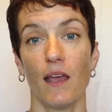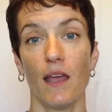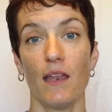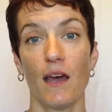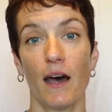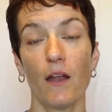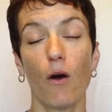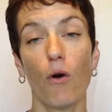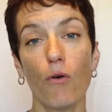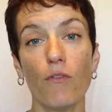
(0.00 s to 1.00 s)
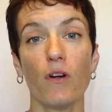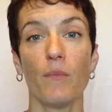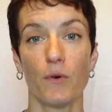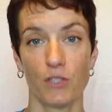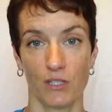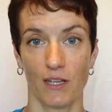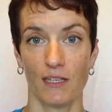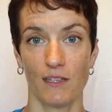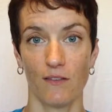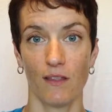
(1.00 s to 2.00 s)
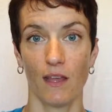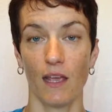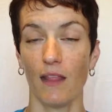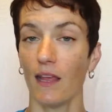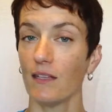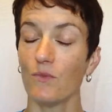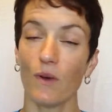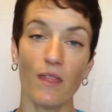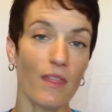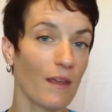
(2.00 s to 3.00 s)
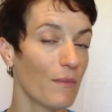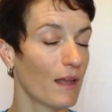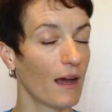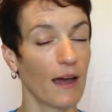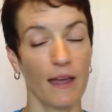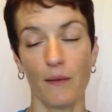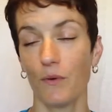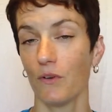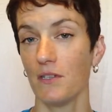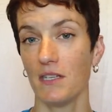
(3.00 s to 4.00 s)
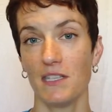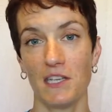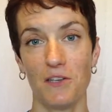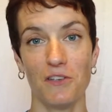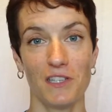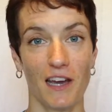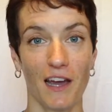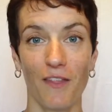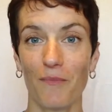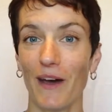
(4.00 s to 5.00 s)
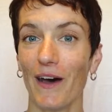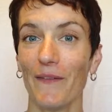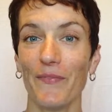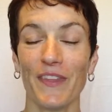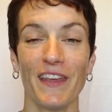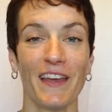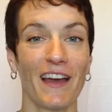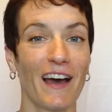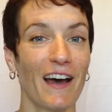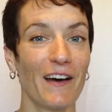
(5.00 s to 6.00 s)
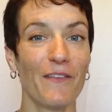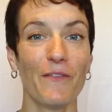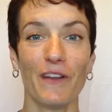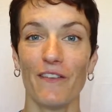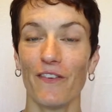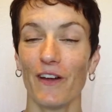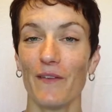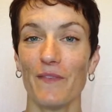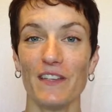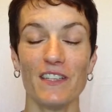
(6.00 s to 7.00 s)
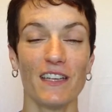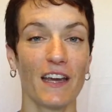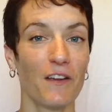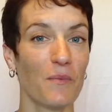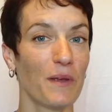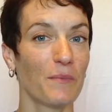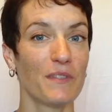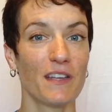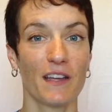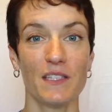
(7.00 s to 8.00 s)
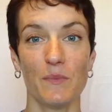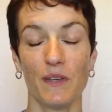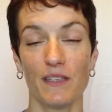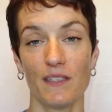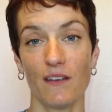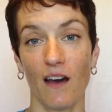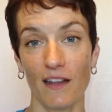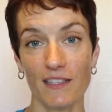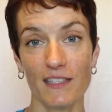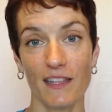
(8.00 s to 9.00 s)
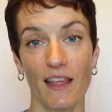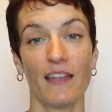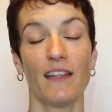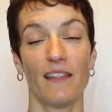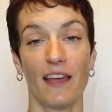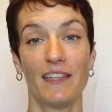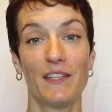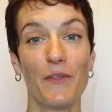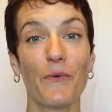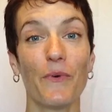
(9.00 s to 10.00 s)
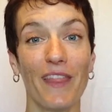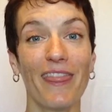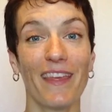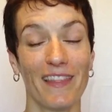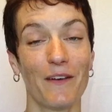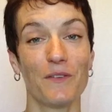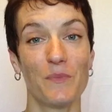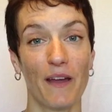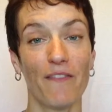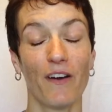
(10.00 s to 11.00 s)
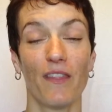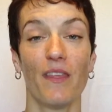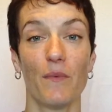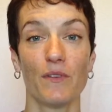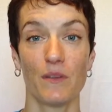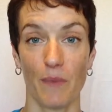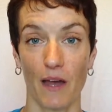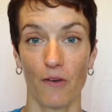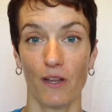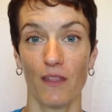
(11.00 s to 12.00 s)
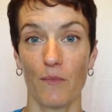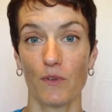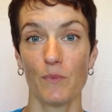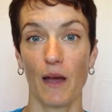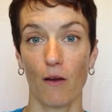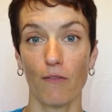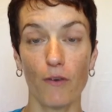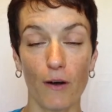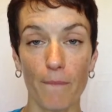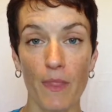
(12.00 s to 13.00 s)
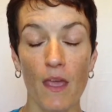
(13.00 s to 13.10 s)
and not over emotionalize everything. And that's one thing that I am going to continue to talk about whenever I mention Ironman Wisconsin, because honestly that's the one thing that was by far the most empowering and the most powerful.